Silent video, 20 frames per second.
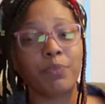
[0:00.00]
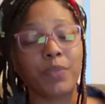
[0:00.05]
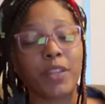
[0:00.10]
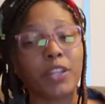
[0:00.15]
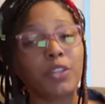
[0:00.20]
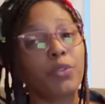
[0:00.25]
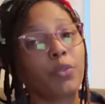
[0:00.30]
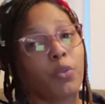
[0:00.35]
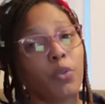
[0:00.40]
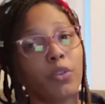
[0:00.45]

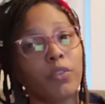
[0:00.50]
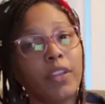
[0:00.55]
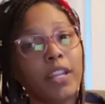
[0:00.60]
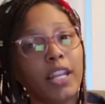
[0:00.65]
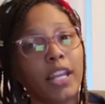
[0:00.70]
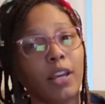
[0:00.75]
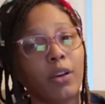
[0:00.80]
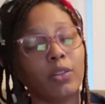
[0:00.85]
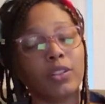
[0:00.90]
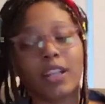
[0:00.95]
That's 4
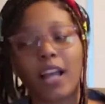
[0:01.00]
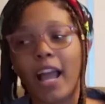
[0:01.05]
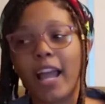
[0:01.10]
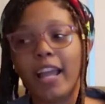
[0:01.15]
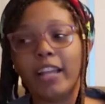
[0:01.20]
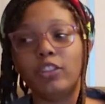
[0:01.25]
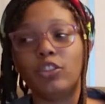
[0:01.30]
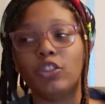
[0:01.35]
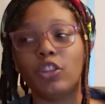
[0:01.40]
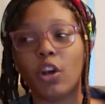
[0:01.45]
videos. I
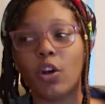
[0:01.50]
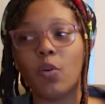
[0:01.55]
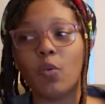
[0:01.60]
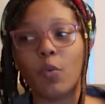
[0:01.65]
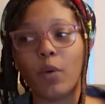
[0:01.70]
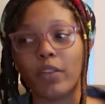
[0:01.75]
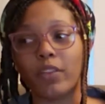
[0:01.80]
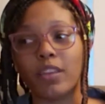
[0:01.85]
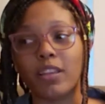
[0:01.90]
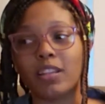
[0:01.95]
don't
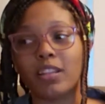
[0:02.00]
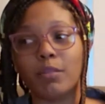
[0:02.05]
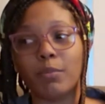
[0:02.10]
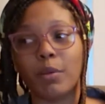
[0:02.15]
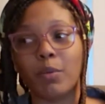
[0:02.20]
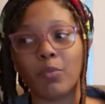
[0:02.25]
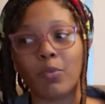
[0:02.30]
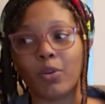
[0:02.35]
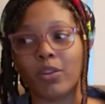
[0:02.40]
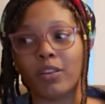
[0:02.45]
want this to be
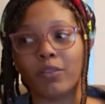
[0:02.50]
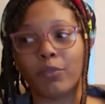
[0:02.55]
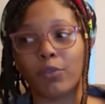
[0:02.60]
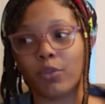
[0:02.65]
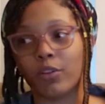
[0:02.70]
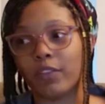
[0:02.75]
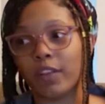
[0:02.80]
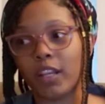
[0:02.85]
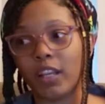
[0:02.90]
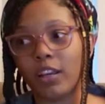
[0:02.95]
more than
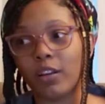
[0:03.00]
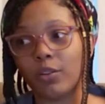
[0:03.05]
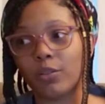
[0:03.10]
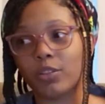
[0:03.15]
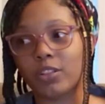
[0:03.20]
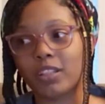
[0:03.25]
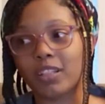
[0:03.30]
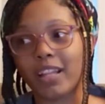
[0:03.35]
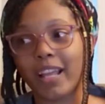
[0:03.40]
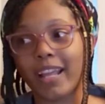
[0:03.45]
4
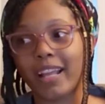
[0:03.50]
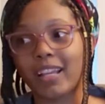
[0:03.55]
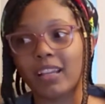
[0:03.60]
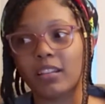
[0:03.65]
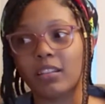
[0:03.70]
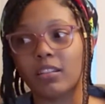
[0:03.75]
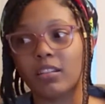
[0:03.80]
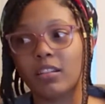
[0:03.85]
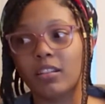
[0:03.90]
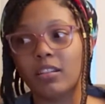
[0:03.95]
videos. Like,
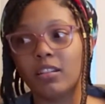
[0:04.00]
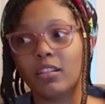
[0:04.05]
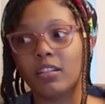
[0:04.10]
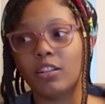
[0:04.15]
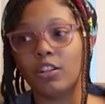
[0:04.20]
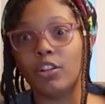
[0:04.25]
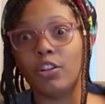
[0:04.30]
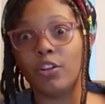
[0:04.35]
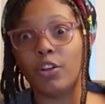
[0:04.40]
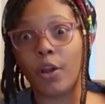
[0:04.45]

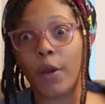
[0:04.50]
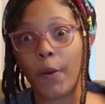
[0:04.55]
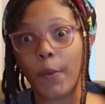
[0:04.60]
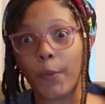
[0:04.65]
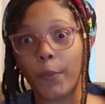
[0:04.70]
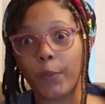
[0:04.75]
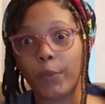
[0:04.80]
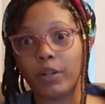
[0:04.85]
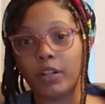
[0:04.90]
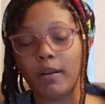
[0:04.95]

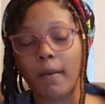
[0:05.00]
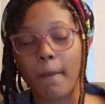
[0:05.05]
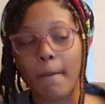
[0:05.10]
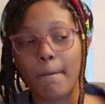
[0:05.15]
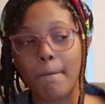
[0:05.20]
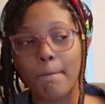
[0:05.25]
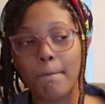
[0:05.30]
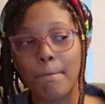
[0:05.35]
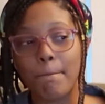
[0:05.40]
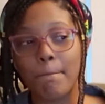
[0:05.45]
no.
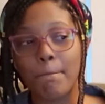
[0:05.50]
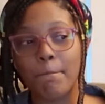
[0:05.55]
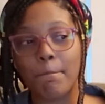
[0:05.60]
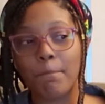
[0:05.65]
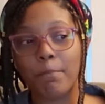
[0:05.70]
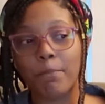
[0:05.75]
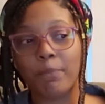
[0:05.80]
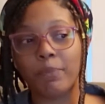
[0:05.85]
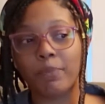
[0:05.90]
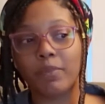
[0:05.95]

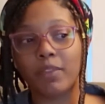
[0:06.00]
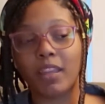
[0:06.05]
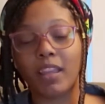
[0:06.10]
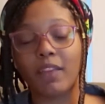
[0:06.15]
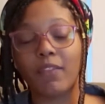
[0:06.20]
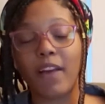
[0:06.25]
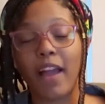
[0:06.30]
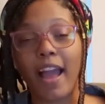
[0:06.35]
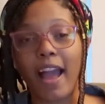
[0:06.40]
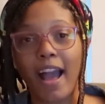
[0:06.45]

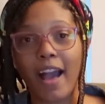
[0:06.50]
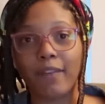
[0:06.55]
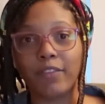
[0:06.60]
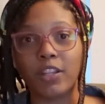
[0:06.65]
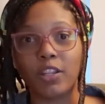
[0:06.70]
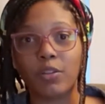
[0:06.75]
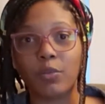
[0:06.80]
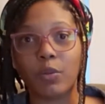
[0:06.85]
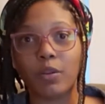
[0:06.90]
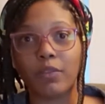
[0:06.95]
If I have
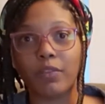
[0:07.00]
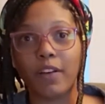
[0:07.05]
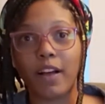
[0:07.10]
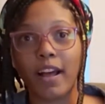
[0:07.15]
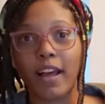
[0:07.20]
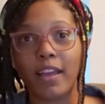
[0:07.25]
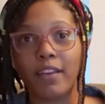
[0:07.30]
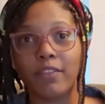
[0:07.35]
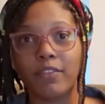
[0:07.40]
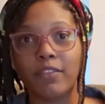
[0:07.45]
to do it
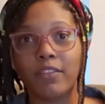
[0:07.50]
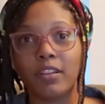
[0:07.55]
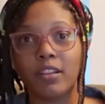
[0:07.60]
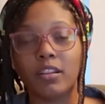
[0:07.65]
5,